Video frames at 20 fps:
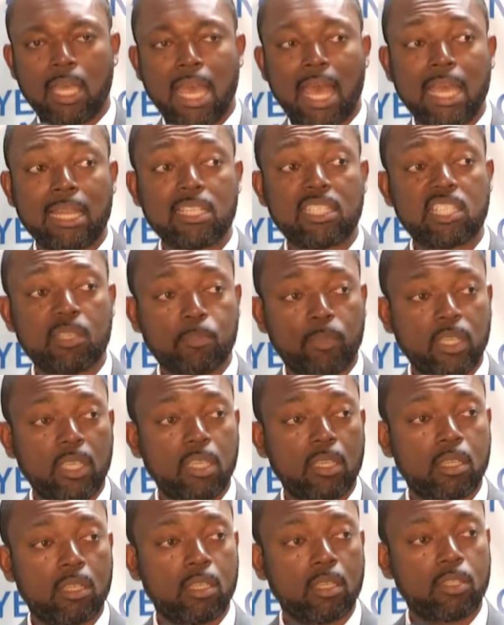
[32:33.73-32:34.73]
and
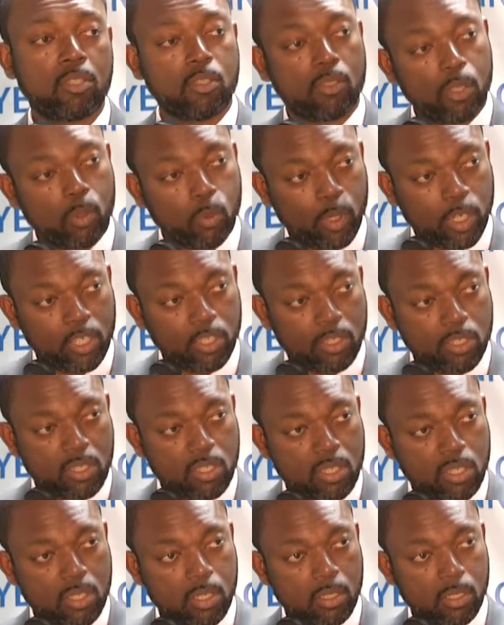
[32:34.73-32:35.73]
speak to the
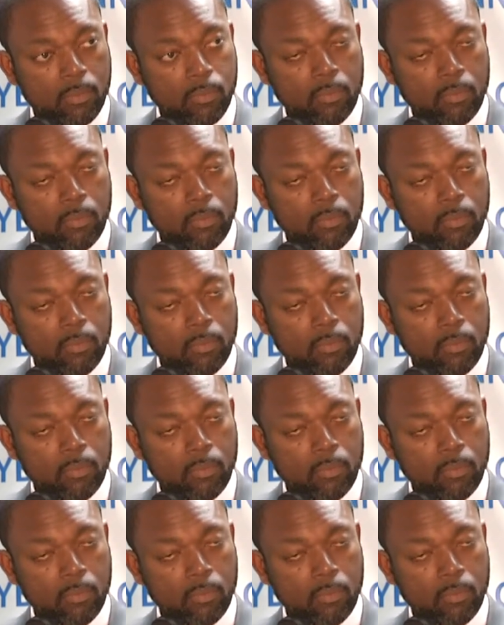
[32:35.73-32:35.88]
workers.